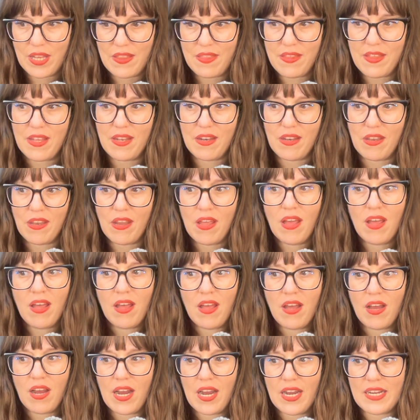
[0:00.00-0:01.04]
And then
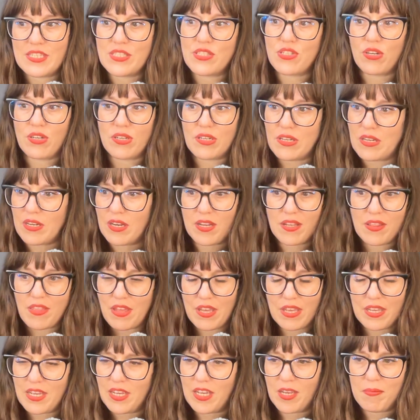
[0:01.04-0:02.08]
I started
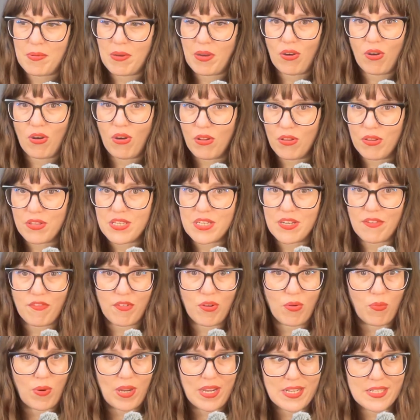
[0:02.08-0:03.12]
thinking about all the
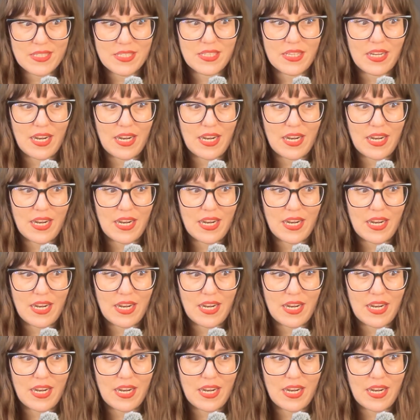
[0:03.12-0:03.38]
different ways